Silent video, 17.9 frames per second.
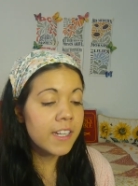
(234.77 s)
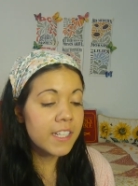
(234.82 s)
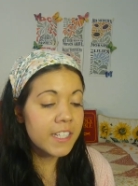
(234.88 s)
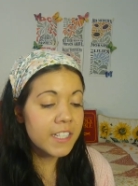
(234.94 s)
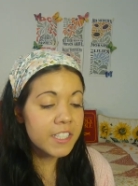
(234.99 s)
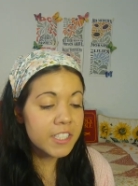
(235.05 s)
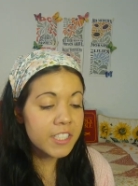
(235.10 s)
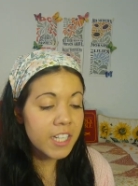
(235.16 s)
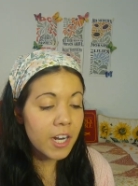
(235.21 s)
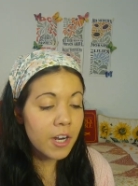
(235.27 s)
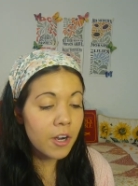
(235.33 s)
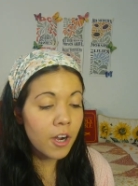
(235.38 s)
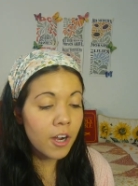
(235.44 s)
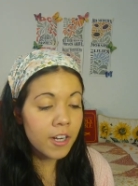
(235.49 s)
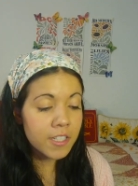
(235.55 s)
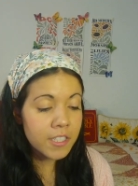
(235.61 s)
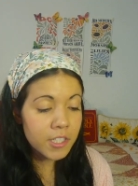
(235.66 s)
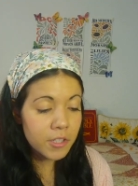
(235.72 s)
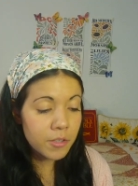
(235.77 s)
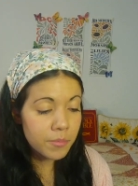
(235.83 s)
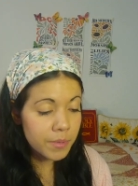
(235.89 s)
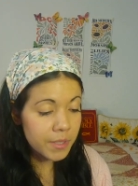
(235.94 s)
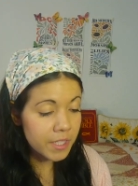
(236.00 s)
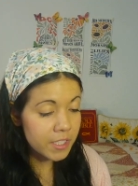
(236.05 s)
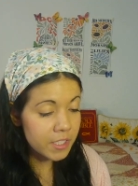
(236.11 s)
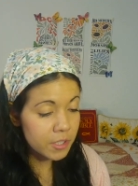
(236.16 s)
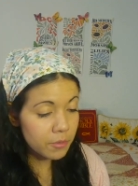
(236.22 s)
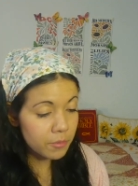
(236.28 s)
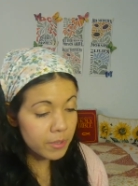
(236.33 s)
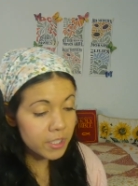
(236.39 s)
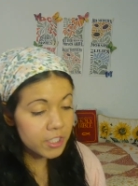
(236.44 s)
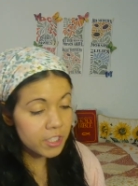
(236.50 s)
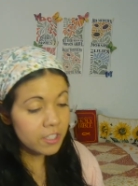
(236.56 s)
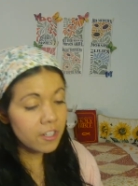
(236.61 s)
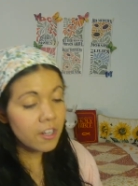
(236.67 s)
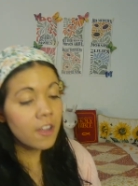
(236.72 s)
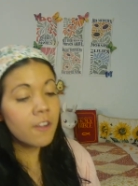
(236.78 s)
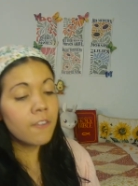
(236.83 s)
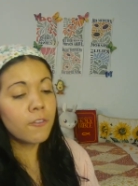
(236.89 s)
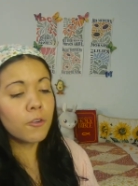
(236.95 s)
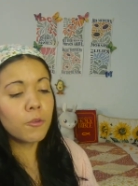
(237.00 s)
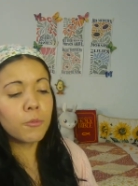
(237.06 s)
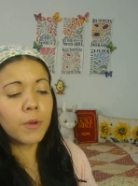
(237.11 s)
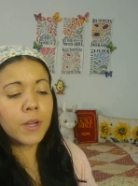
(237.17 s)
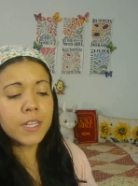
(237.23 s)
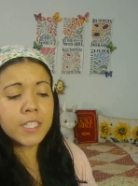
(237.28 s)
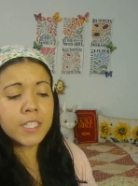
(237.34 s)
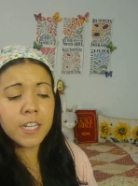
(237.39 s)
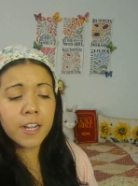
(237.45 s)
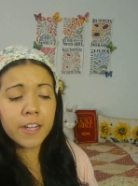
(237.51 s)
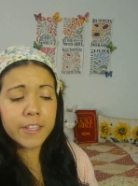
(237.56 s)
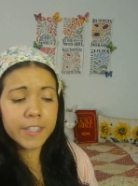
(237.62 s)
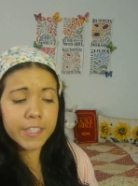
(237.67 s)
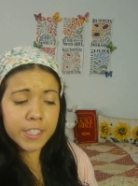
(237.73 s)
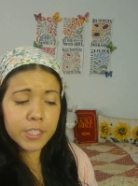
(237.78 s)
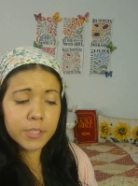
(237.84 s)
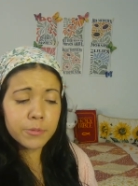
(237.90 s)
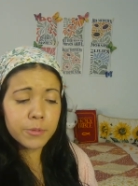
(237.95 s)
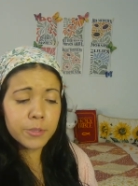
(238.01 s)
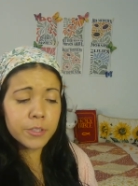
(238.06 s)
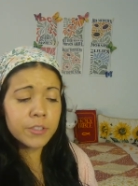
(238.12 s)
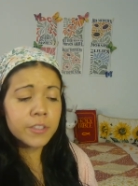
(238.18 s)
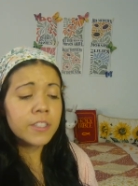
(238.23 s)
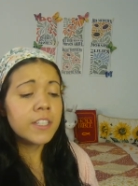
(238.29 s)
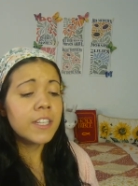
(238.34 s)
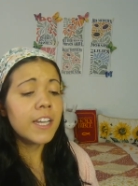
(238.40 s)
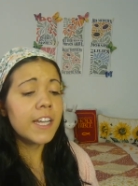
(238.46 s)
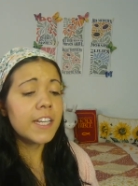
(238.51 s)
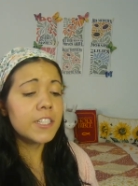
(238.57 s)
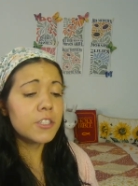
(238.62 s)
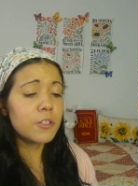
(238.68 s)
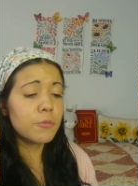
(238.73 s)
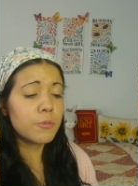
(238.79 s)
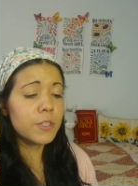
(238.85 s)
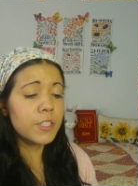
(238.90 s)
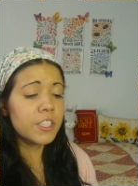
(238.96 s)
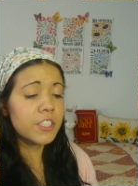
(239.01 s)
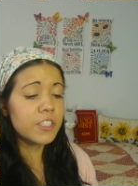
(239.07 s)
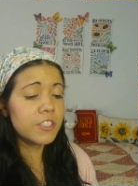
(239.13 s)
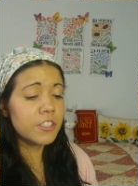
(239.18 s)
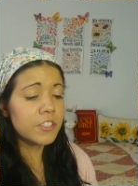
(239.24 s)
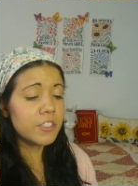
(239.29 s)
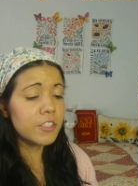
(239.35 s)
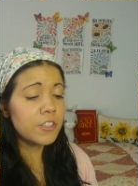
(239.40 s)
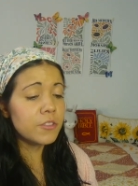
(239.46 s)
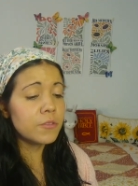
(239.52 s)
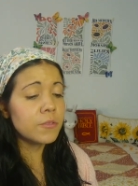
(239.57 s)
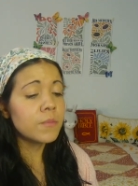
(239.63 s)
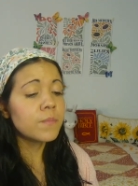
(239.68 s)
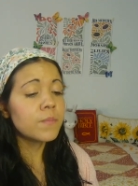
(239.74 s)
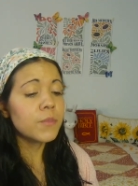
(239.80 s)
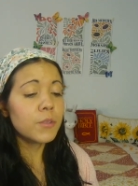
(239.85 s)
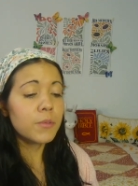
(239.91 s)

and he shall also be in derision. For was not Israel a derision to you?